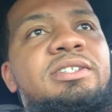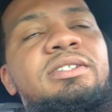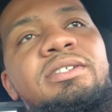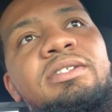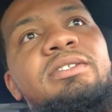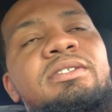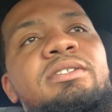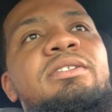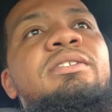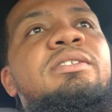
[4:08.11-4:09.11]

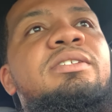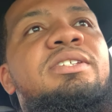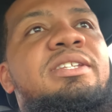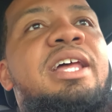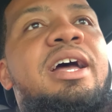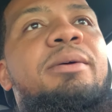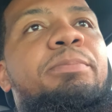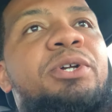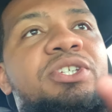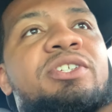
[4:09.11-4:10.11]
to
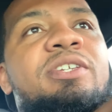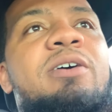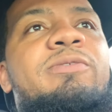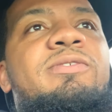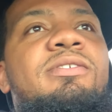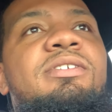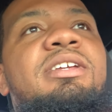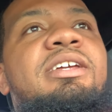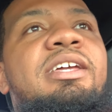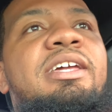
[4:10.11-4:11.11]
not put yourself
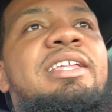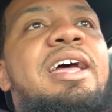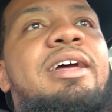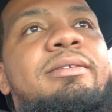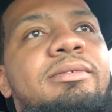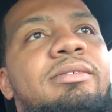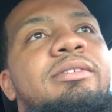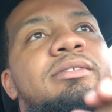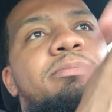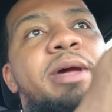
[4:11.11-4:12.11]
in that
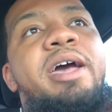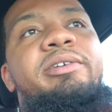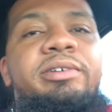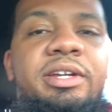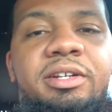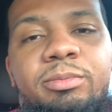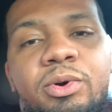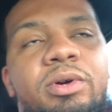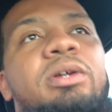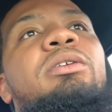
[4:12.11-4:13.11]
matter
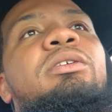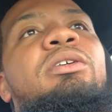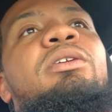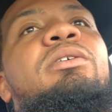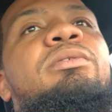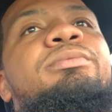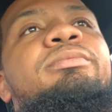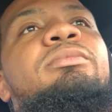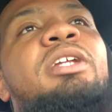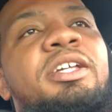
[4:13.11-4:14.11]
anymore, you know.
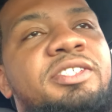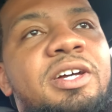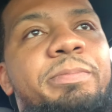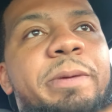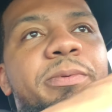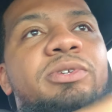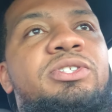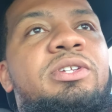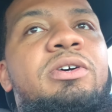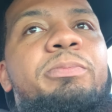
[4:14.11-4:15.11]
And some people
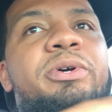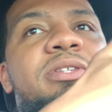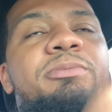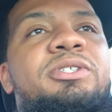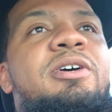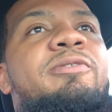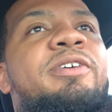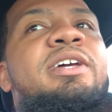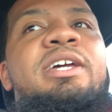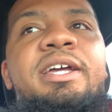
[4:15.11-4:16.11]
still put themselves
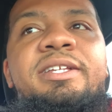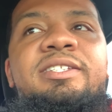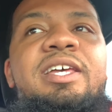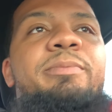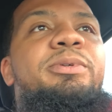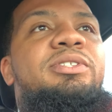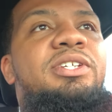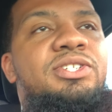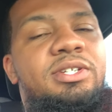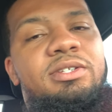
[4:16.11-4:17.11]
in the same
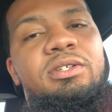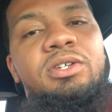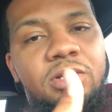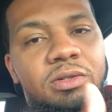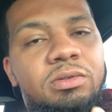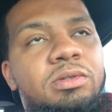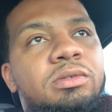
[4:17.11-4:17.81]
position, you know,